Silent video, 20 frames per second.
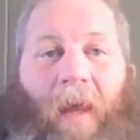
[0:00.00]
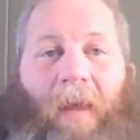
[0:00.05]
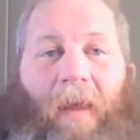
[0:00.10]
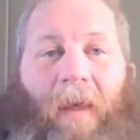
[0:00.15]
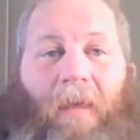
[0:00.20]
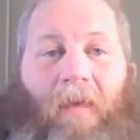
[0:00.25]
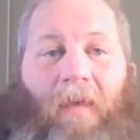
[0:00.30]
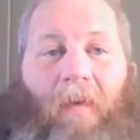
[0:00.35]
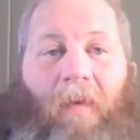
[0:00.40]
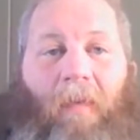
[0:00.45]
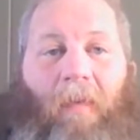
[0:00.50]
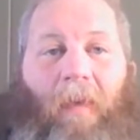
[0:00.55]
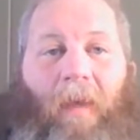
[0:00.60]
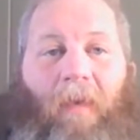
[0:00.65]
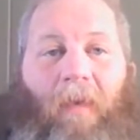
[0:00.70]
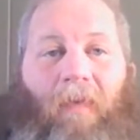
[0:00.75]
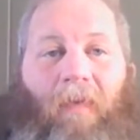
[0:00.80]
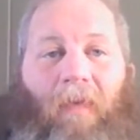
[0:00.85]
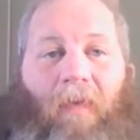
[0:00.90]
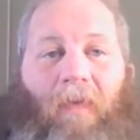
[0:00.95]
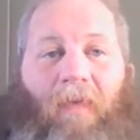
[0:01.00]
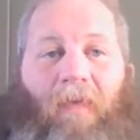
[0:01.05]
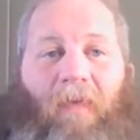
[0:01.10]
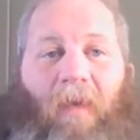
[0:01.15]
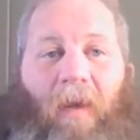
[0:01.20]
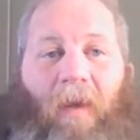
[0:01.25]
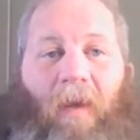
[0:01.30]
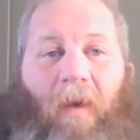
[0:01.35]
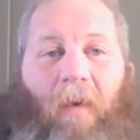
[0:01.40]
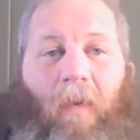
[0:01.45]
That's going to be the first
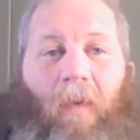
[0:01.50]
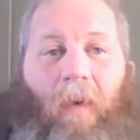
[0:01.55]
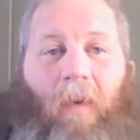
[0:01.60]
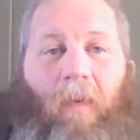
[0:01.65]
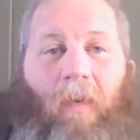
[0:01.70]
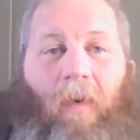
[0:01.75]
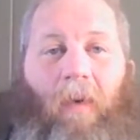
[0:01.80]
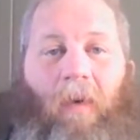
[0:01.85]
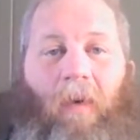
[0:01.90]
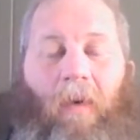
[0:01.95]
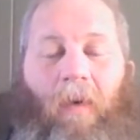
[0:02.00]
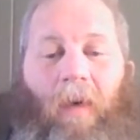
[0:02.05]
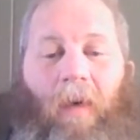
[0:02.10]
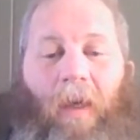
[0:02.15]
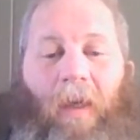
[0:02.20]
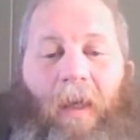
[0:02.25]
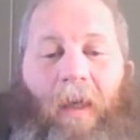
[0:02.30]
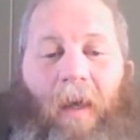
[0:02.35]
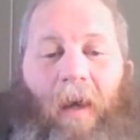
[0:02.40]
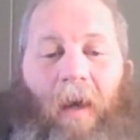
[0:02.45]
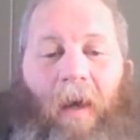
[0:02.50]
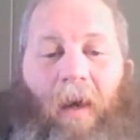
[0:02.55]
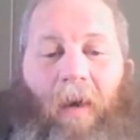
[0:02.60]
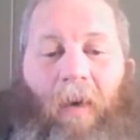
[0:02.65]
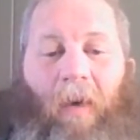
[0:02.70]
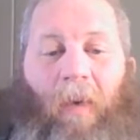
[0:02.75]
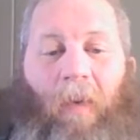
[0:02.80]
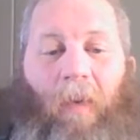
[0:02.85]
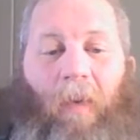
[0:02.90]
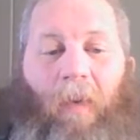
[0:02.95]
video we work on, and then I
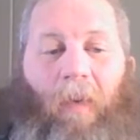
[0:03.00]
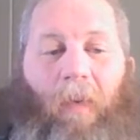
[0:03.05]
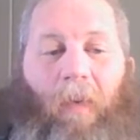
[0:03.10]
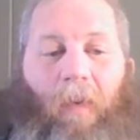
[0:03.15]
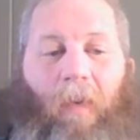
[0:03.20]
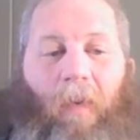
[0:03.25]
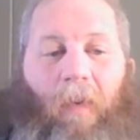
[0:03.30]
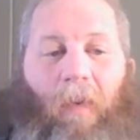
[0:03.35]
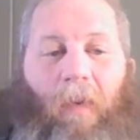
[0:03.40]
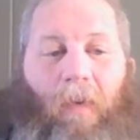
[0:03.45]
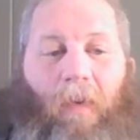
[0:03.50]
owe